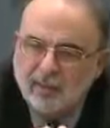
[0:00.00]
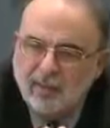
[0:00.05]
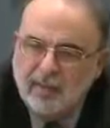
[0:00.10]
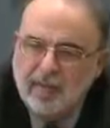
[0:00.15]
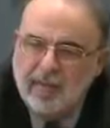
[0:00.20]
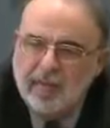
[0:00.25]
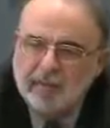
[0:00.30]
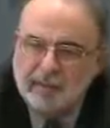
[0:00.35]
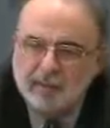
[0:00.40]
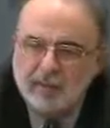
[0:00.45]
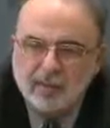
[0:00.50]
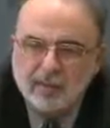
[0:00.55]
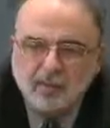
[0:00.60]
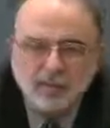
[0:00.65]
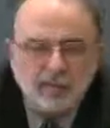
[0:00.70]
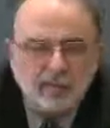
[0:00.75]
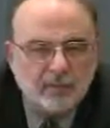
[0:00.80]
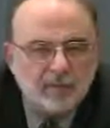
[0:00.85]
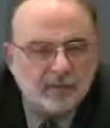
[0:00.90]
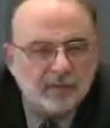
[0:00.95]
passage
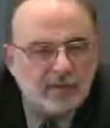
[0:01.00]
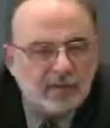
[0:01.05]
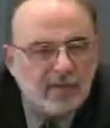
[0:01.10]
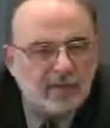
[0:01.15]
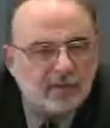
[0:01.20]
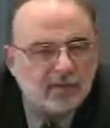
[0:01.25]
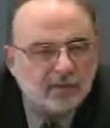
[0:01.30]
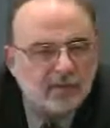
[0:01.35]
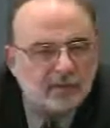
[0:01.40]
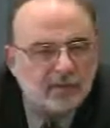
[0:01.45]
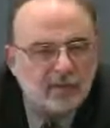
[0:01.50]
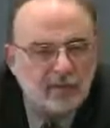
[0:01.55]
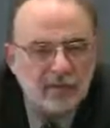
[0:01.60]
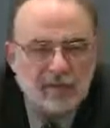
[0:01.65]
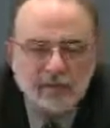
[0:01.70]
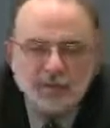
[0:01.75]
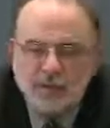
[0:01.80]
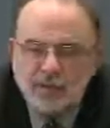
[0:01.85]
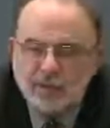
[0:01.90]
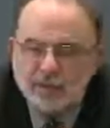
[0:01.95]
of the Canon of
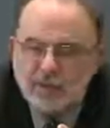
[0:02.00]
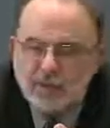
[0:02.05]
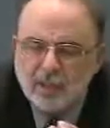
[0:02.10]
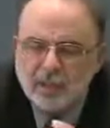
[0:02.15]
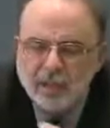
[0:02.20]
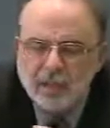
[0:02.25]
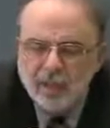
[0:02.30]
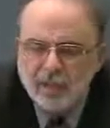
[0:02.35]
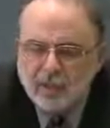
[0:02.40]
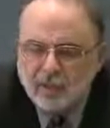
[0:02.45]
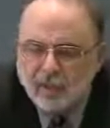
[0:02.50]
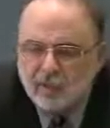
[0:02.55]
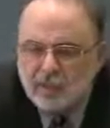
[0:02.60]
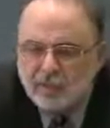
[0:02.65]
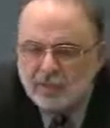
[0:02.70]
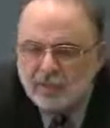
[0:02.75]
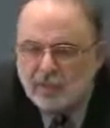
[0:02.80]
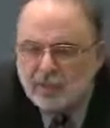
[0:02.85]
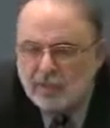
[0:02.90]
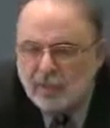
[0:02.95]
Toledo, which of
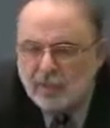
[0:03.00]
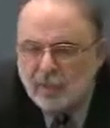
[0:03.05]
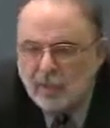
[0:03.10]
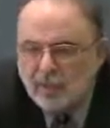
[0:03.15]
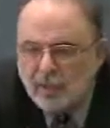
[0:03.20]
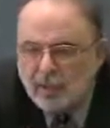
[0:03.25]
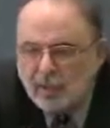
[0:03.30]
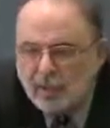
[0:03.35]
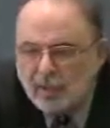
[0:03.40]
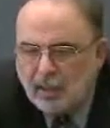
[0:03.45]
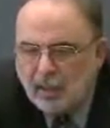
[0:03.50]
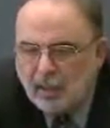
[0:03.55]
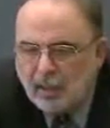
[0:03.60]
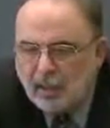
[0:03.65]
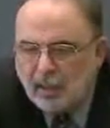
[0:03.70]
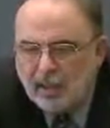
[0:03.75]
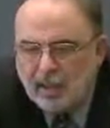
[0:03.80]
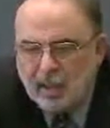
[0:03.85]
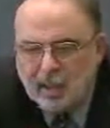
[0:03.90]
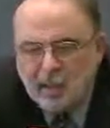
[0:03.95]
course
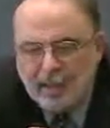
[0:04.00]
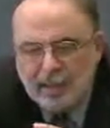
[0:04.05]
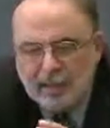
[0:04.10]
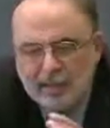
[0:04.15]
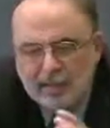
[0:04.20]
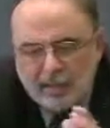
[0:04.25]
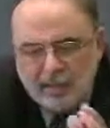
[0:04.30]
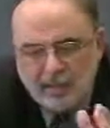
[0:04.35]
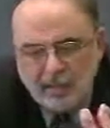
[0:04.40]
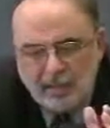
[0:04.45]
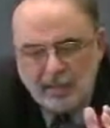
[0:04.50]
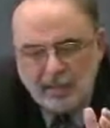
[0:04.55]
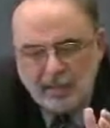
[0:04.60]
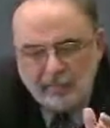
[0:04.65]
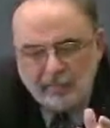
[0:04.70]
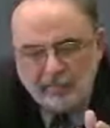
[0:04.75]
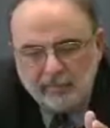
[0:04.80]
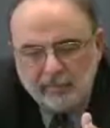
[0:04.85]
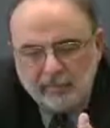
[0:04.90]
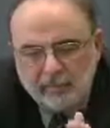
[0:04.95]
has
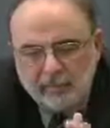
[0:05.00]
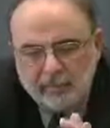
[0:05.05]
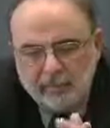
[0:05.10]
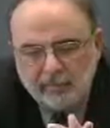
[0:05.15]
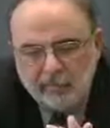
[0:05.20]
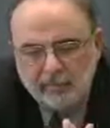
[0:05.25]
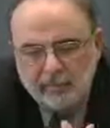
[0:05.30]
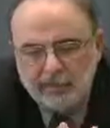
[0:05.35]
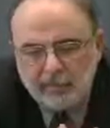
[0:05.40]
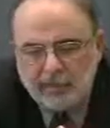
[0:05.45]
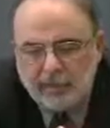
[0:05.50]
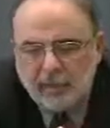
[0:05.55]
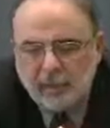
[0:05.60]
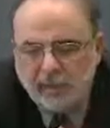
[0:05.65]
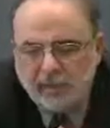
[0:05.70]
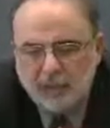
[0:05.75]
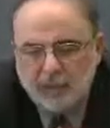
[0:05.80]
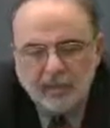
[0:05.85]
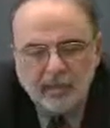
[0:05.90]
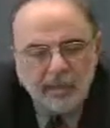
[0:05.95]

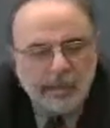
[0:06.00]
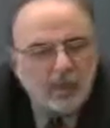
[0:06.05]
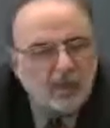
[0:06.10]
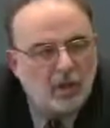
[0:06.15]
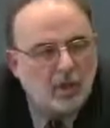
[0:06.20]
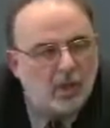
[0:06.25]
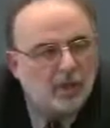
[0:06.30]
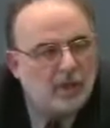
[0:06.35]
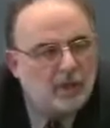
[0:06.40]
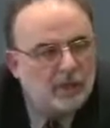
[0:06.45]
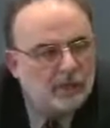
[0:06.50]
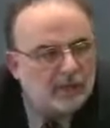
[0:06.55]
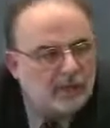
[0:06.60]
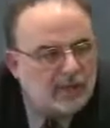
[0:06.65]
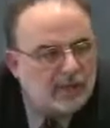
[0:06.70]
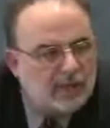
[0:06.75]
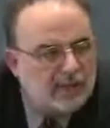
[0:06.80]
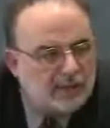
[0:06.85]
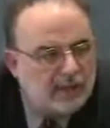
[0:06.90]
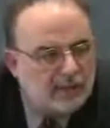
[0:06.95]
generated a lot of
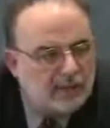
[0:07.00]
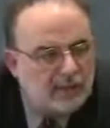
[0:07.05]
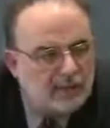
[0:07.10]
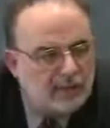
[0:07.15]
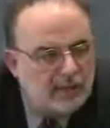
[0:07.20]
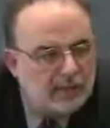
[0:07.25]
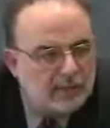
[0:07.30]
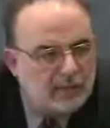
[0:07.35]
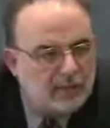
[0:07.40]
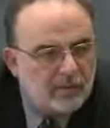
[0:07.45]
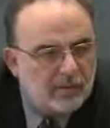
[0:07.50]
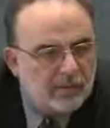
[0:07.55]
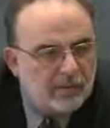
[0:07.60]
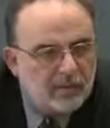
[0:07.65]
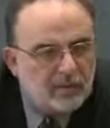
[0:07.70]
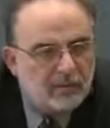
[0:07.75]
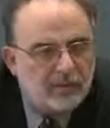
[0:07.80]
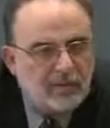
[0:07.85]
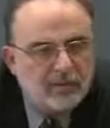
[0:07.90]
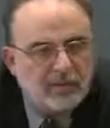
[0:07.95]
criticism, because all you
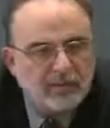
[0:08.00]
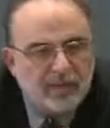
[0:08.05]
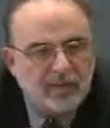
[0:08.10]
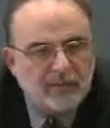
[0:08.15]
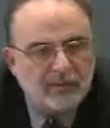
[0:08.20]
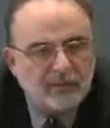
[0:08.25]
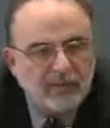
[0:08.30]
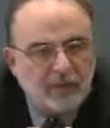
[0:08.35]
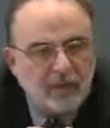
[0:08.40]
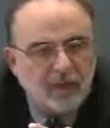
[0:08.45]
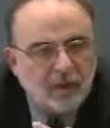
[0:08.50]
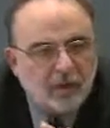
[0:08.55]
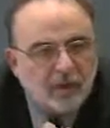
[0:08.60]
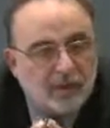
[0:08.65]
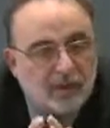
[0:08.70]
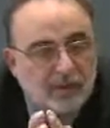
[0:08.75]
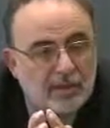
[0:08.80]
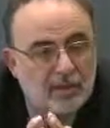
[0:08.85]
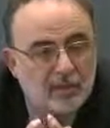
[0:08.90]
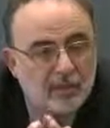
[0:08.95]
have to do is give a
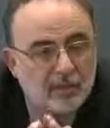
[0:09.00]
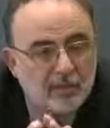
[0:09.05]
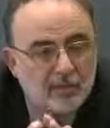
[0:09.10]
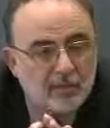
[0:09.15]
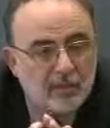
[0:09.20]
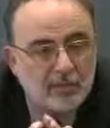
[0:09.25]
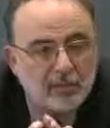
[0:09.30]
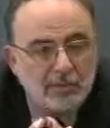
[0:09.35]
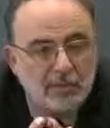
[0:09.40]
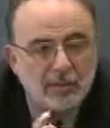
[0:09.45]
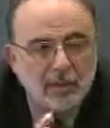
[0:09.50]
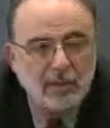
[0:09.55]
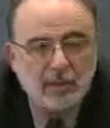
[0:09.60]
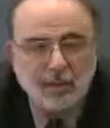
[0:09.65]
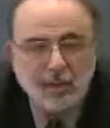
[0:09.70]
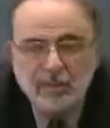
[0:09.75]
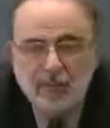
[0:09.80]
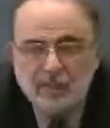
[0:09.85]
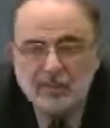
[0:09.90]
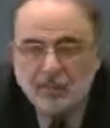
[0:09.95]
scholar a set of rules
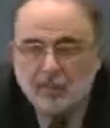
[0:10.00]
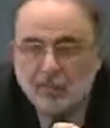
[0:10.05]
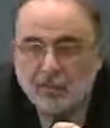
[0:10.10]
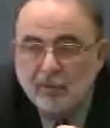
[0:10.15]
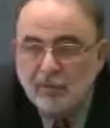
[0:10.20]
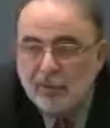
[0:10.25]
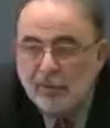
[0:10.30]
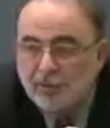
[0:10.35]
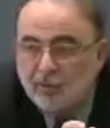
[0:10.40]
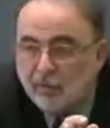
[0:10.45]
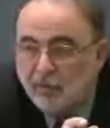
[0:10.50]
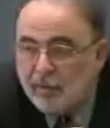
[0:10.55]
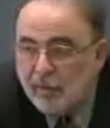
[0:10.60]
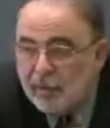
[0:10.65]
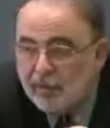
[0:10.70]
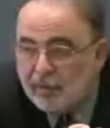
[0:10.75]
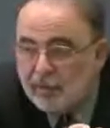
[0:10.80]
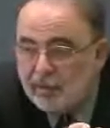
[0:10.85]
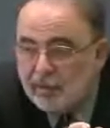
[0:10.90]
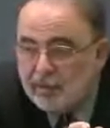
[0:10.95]
that were being
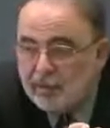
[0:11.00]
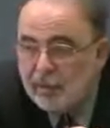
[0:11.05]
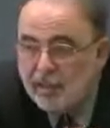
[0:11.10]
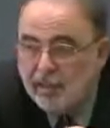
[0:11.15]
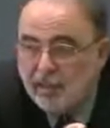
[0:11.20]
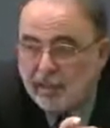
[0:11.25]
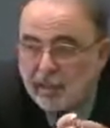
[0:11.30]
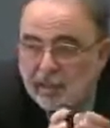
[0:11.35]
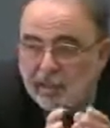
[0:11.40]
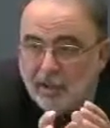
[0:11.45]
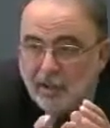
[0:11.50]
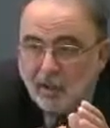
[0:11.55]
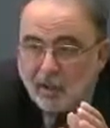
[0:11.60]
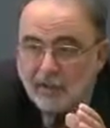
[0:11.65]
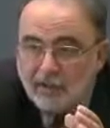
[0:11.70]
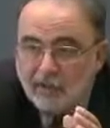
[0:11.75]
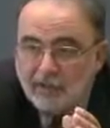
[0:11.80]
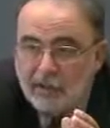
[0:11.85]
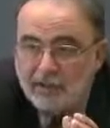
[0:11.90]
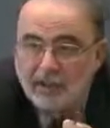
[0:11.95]
propounded and a
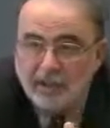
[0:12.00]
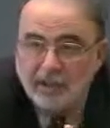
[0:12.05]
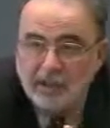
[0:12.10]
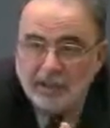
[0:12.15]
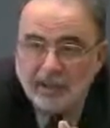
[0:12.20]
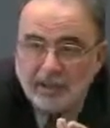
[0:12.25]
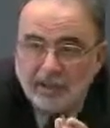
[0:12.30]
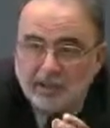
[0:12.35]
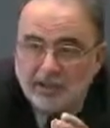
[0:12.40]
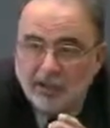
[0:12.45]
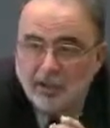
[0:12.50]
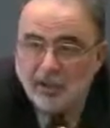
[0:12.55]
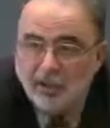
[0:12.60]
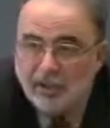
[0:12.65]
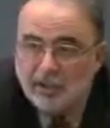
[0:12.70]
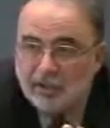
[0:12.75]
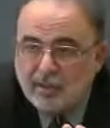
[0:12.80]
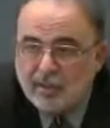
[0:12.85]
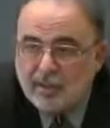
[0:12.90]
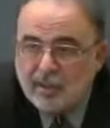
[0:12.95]
novel, and
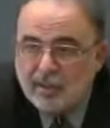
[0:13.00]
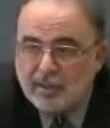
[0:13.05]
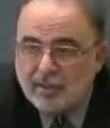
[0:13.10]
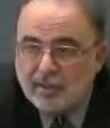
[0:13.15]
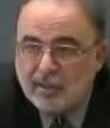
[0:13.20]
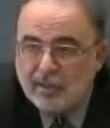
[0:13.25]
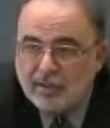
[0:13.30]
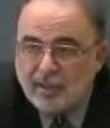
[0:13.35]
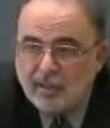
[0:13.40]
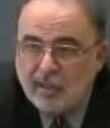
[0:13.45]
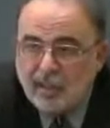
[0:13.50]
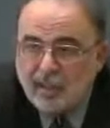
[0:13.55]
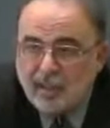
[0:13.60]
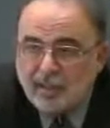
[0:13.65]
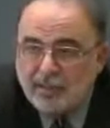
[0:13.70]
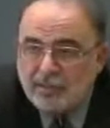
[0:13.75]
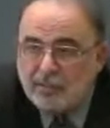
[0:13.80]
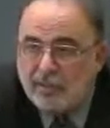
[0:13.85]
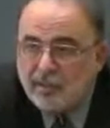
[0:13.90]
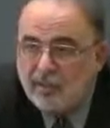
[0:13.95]
scholars think that
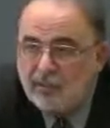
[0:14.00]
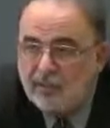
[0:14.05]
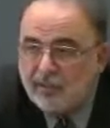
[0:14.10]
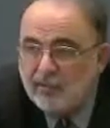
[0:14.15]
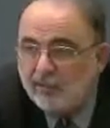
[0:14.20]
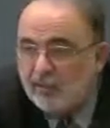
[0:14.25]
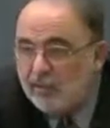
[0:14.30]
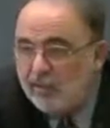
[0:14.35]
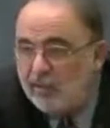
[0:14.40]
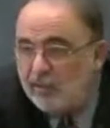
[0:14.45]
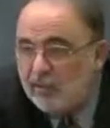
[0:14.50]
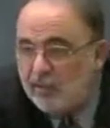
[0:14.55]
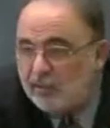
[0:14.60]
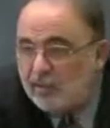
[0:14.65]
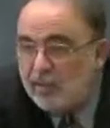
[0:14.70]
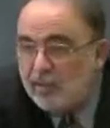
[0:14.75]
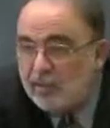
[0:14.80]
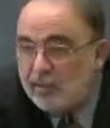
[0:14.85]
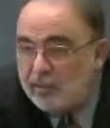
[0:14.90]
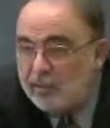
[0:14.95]
art is written following
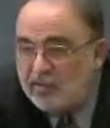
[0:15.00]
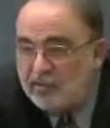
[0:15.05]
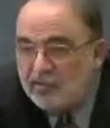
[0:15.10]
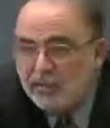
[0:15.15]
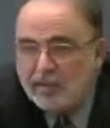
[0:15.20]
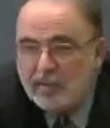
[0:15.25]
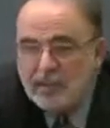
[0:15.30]
rules.